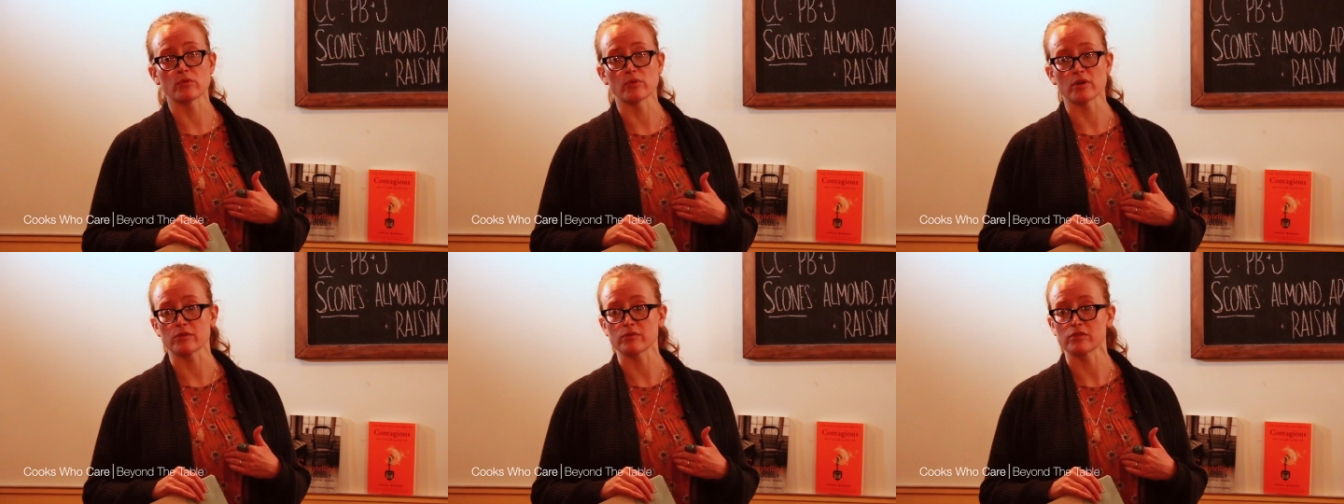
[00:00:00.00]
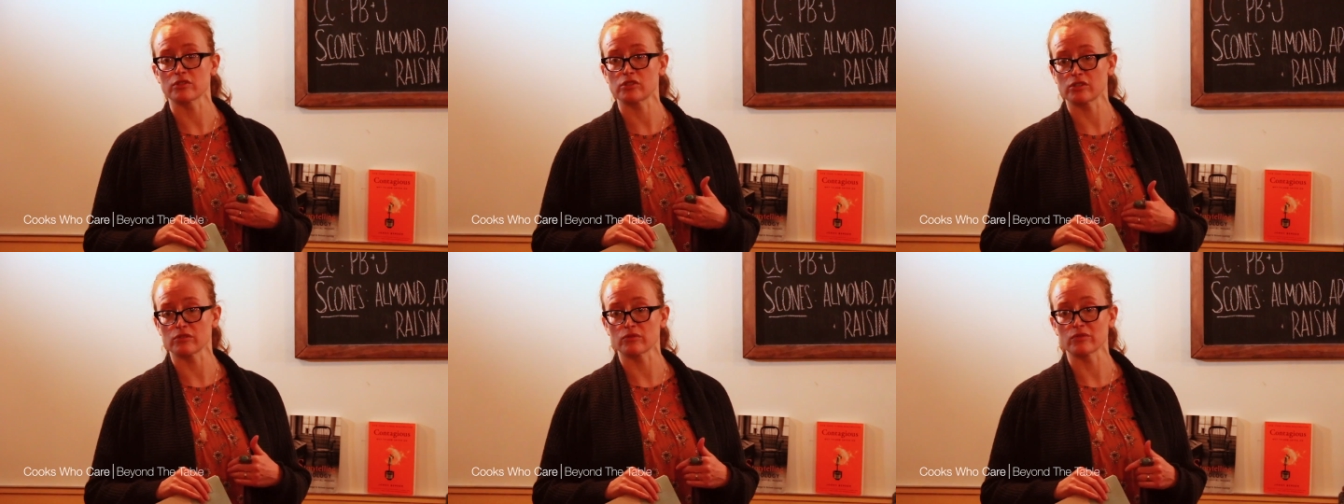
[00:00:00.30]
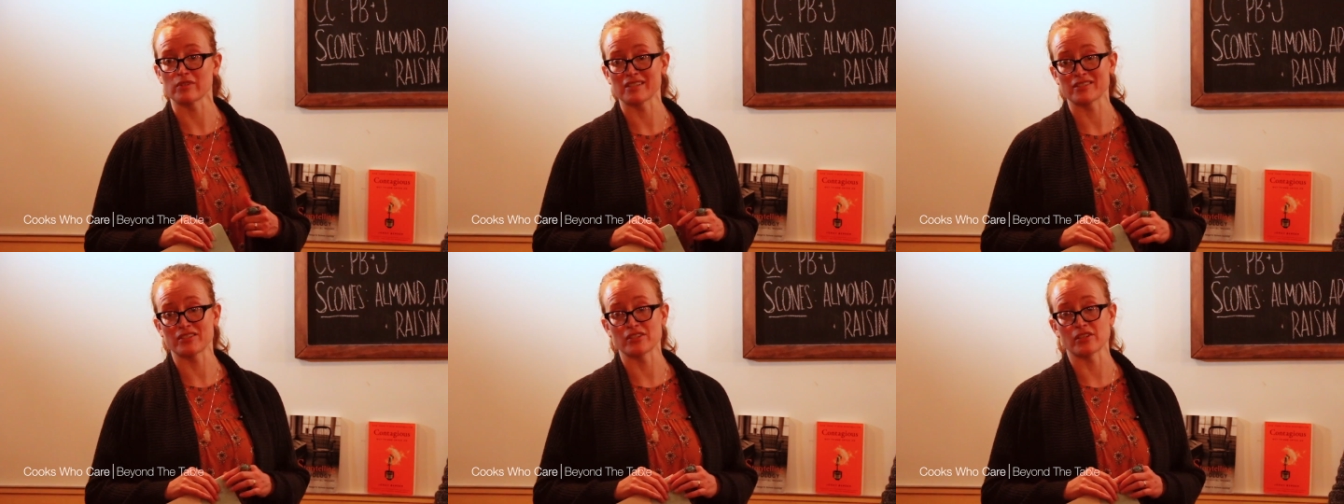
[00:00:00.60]
work with
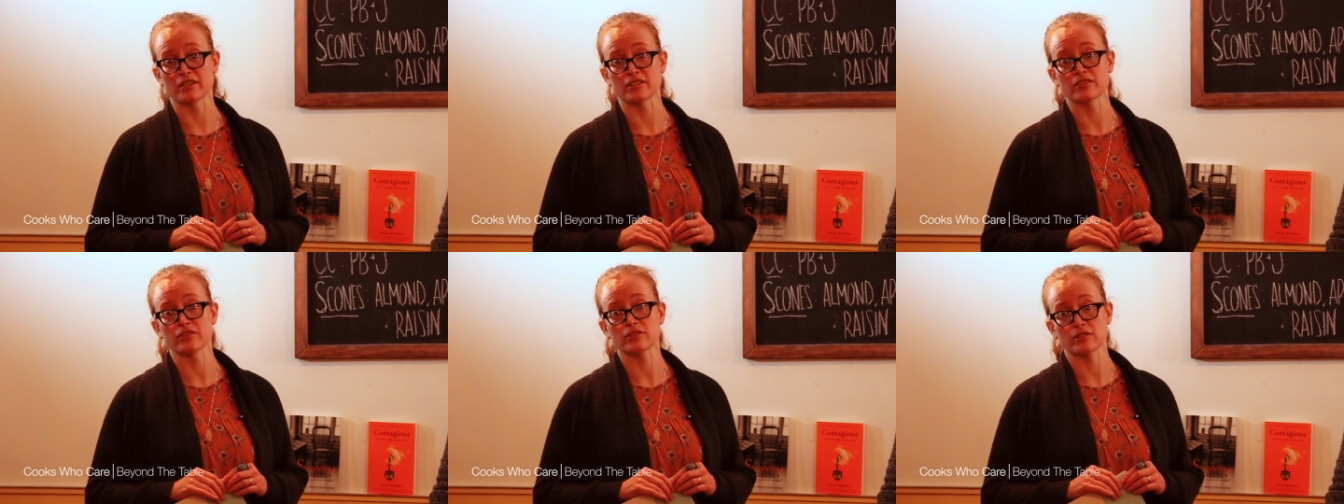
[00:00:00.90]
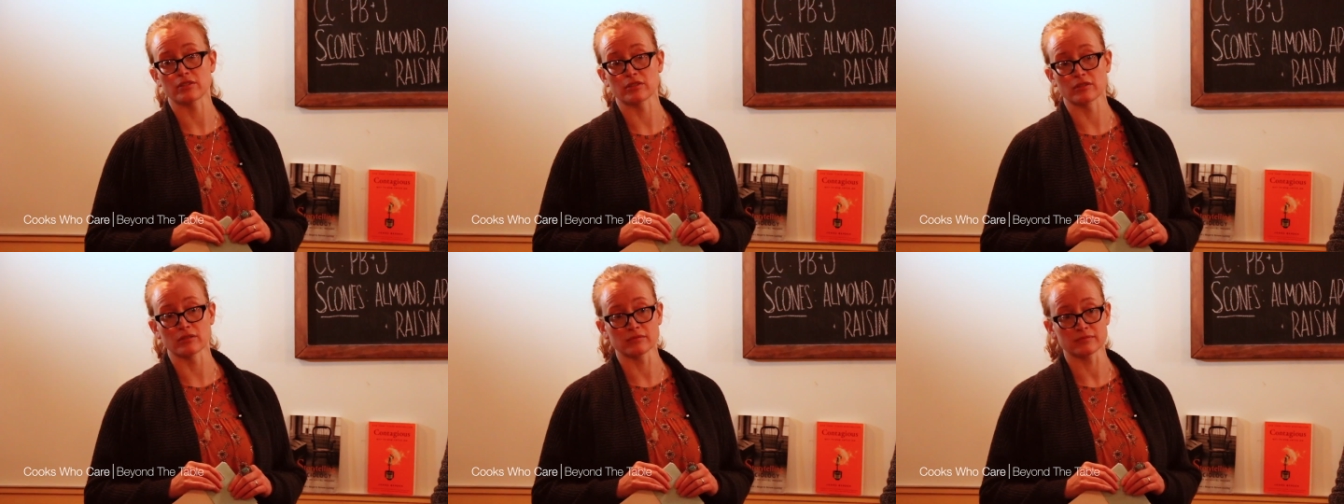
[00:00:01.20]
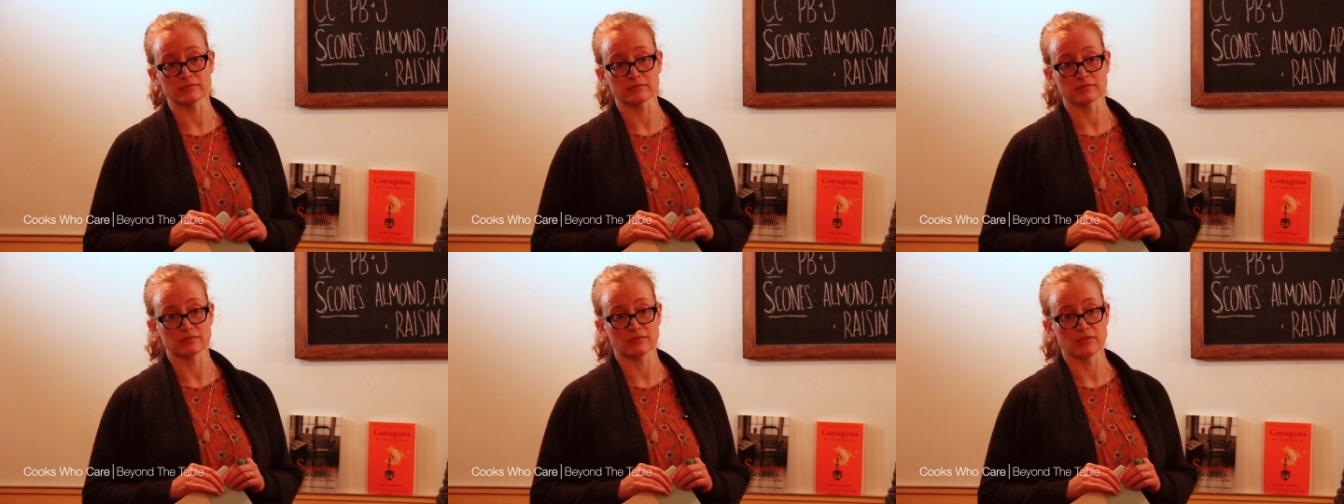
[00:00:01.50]
children as young as
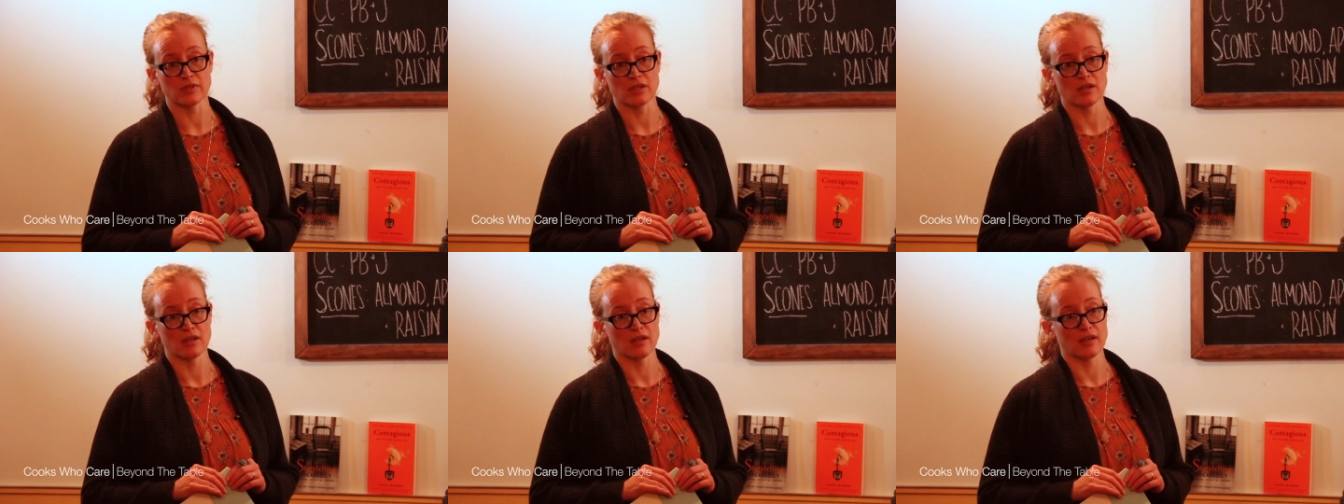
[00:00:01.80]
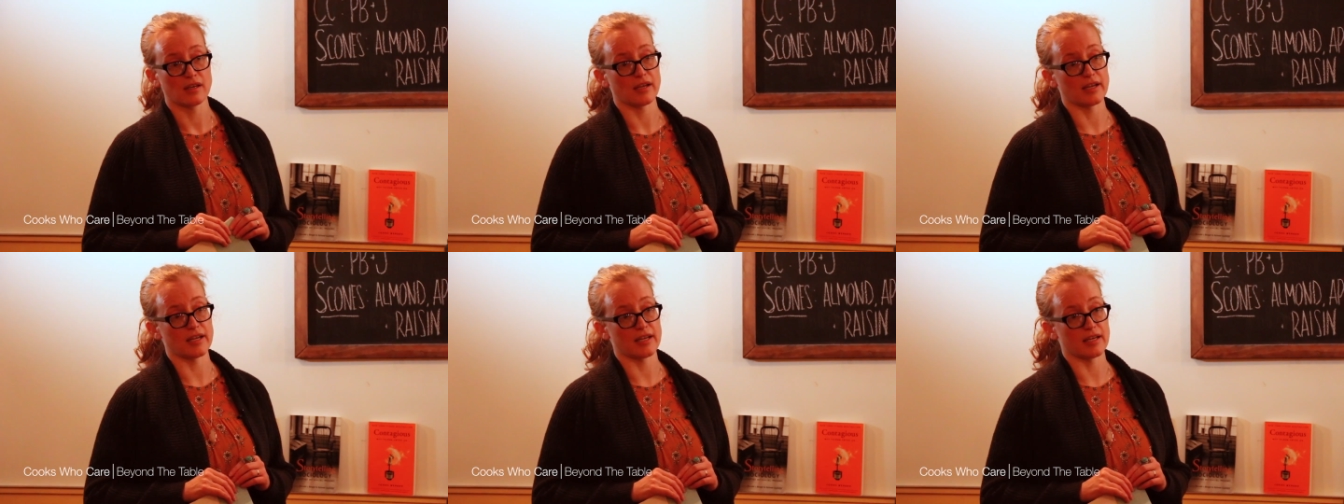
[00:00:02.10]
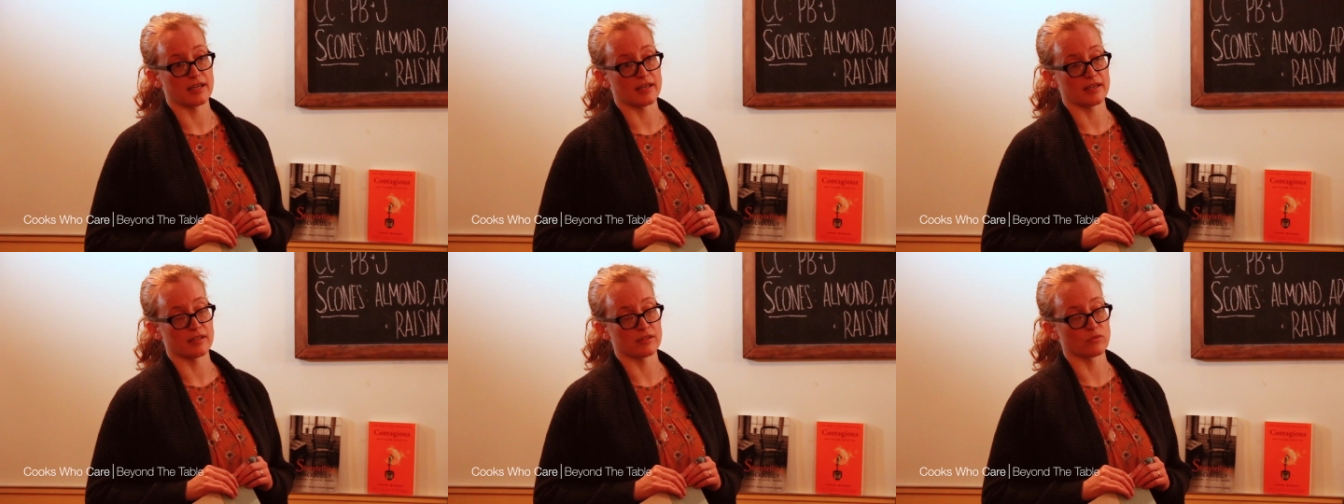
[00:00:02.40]
2.
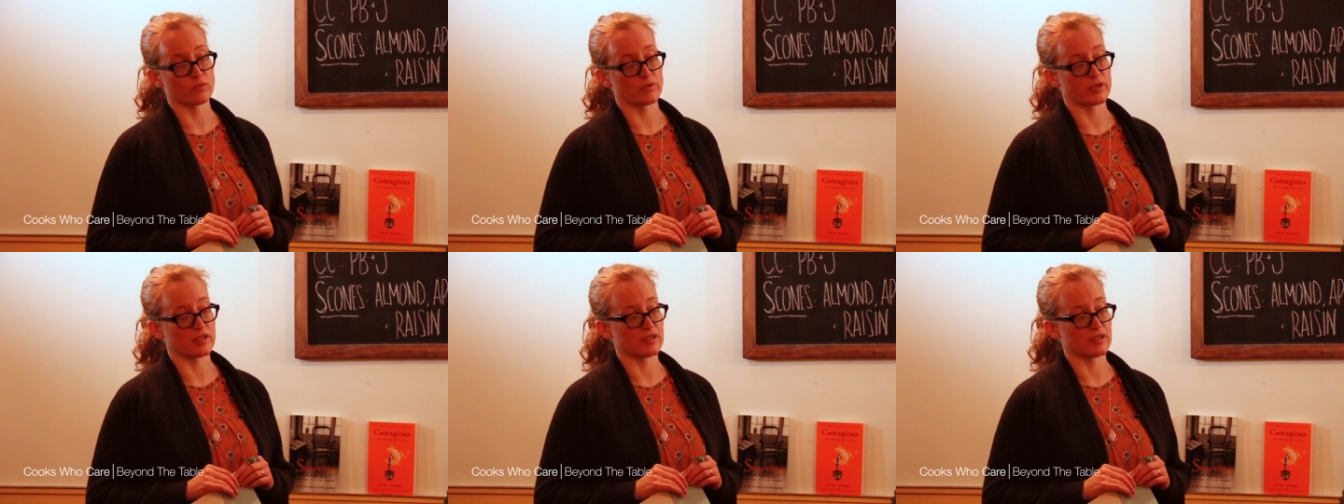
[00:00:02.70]
And we